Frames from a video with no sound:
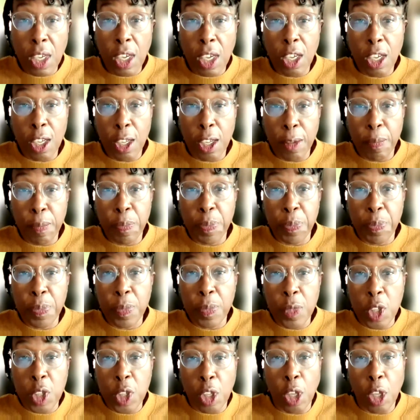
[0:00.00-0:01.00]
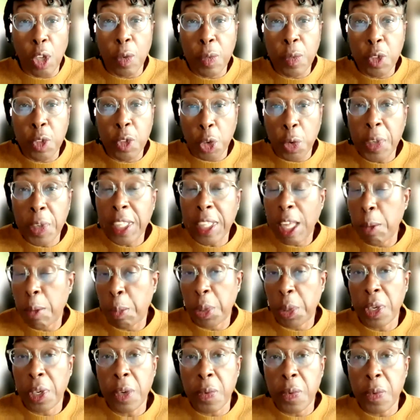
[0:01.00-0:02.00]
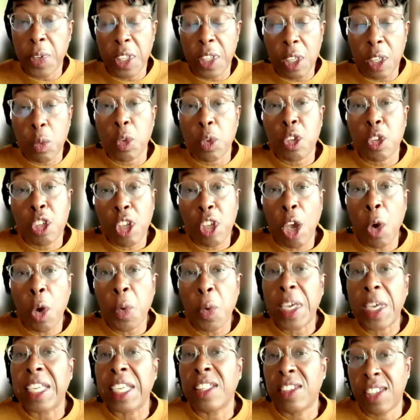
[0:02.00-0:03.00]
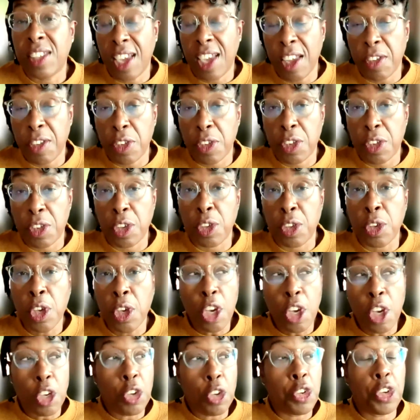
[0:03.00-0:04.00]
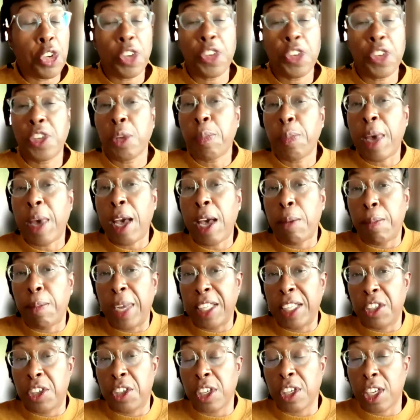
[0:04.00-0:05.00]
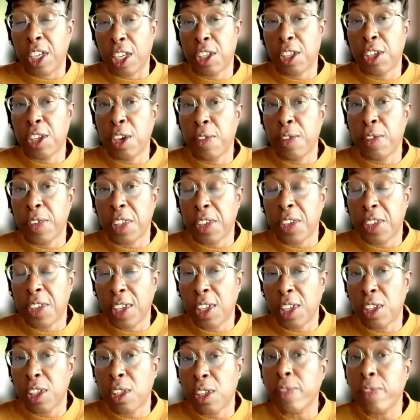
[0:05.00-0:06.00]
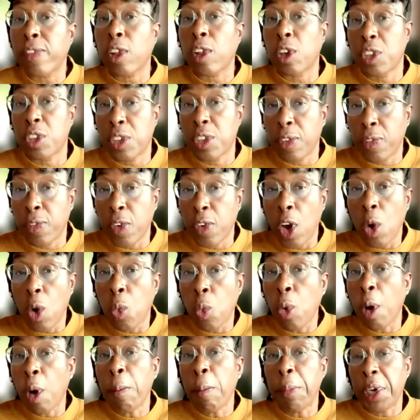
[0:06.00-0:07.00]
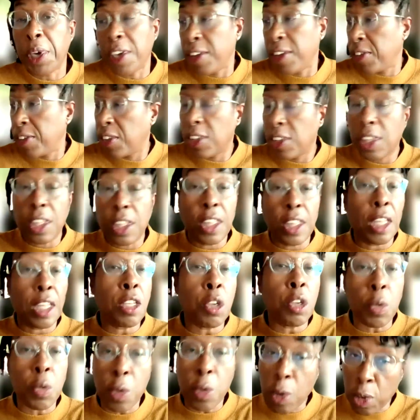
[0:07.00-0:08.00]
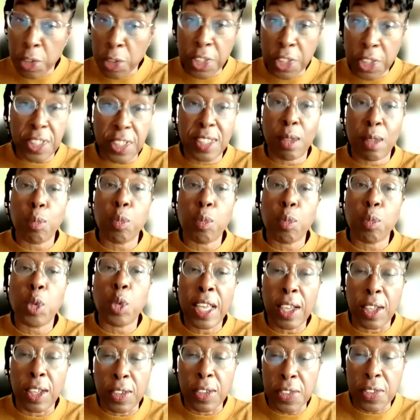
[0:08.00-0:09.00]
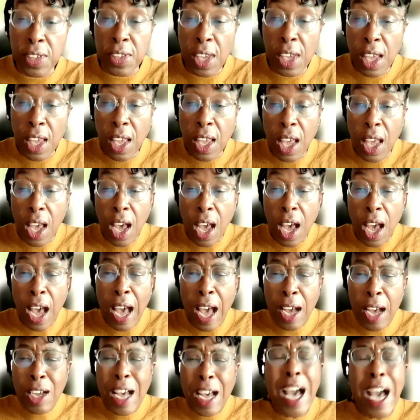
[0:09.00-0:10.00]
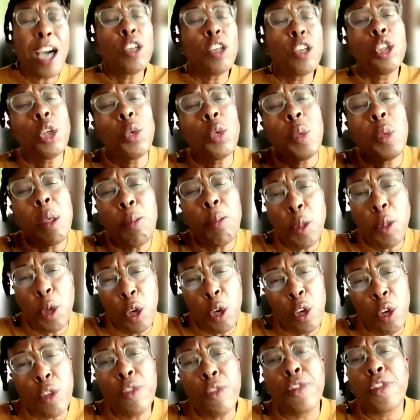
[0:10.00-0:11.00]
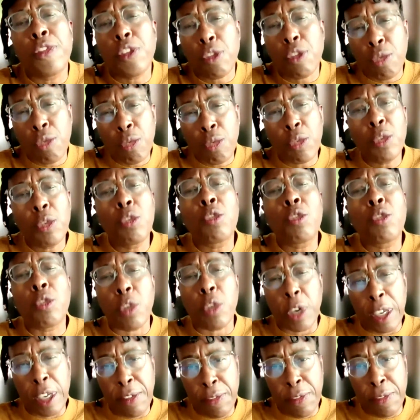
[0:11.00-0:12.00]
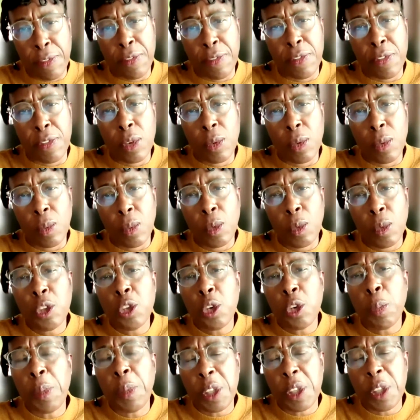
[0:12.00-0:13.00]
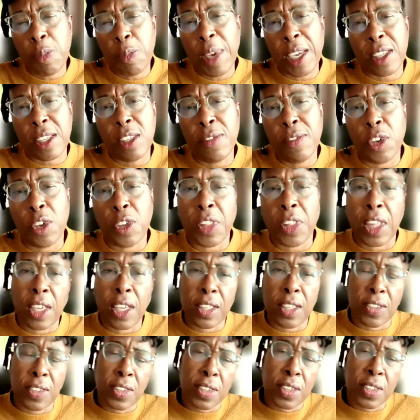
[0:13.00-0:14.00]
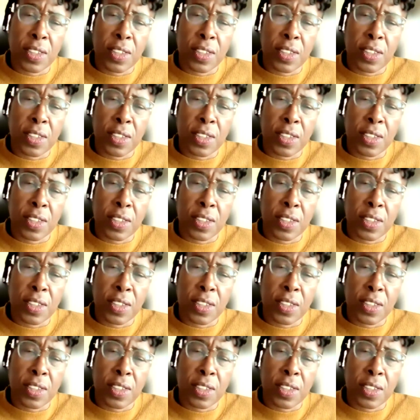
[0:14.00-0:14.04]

um, you know, during that period, it was so intense, and you just about managed to get over the sense of loss of one person, and then you were on to someone else. How how do we move through grief? What's your perspective on that?